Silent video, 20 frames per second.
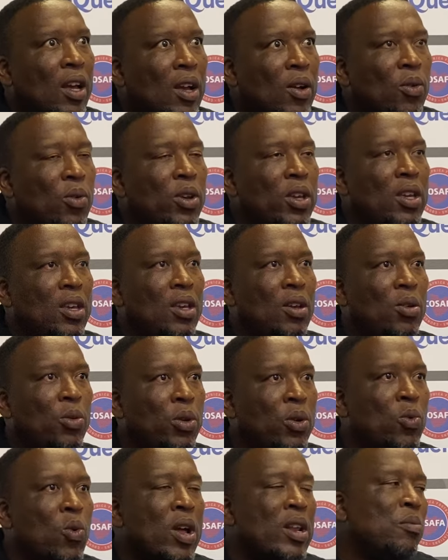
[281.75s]

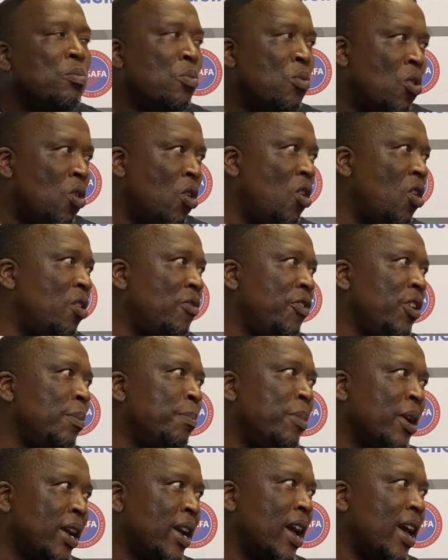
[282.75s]
We want more of a
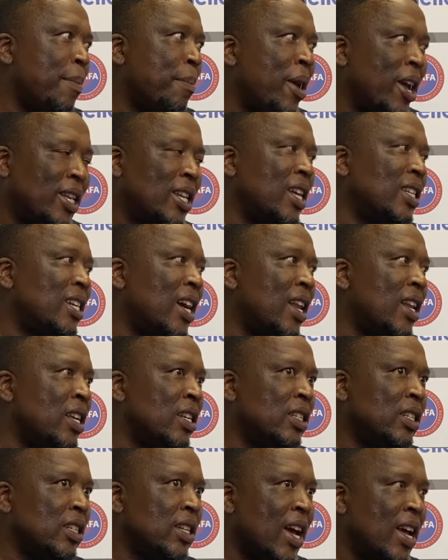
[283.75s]
better
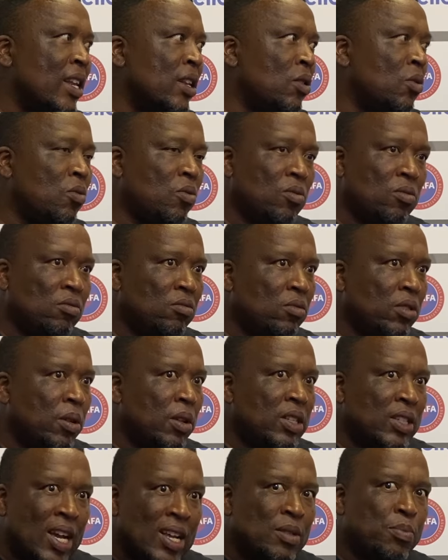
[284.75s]
challenge than
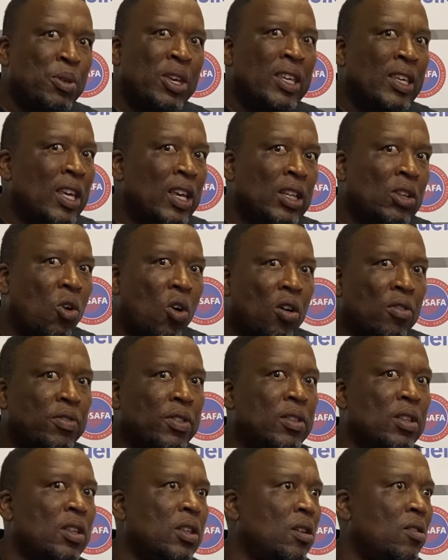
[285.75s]
just being kicked off
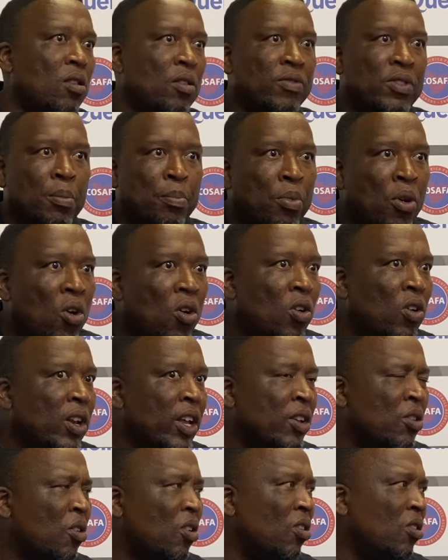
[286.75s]
of the ball
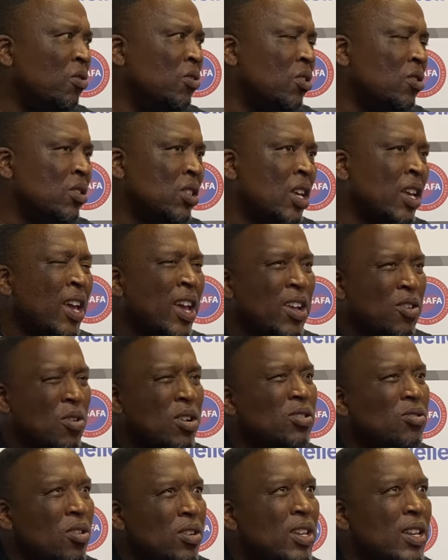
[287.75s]
and all of those things. It
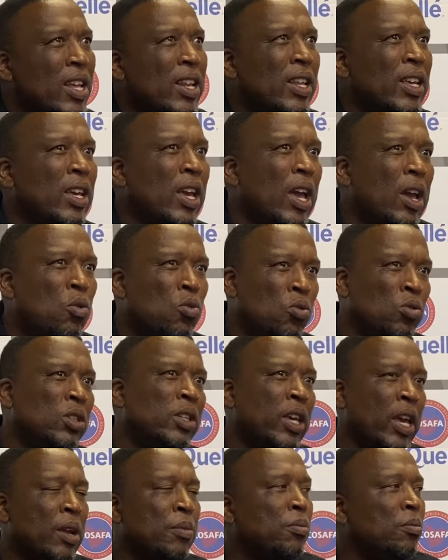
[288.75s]
was not really a good
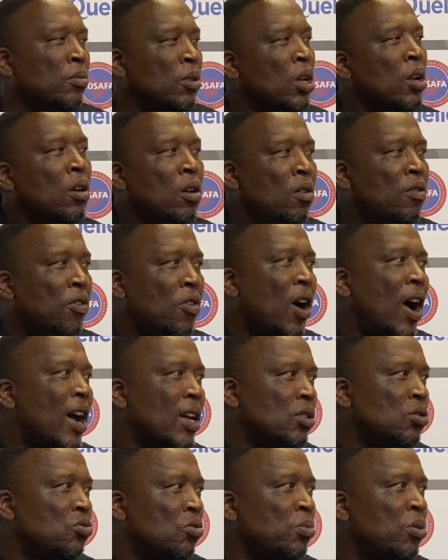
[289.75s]
game for
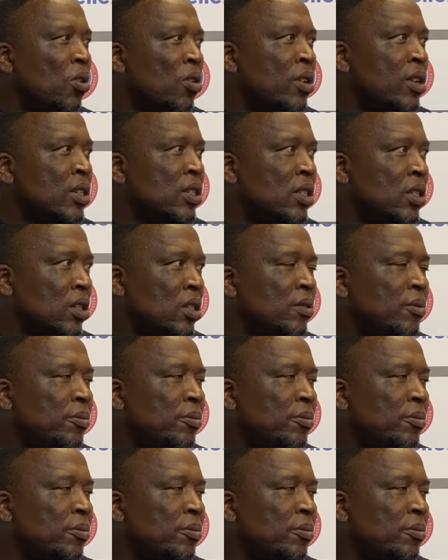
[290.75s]
us, to be honest.